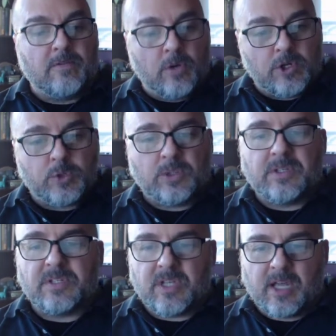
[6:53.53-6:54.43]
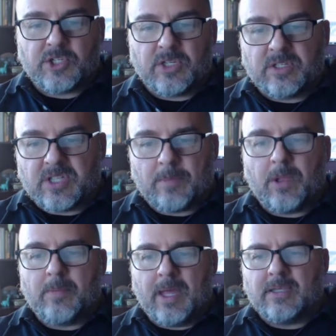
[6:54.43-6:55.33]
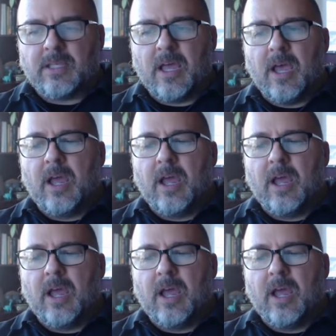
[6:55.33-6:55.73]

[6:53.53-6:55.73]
virtual discussion supplement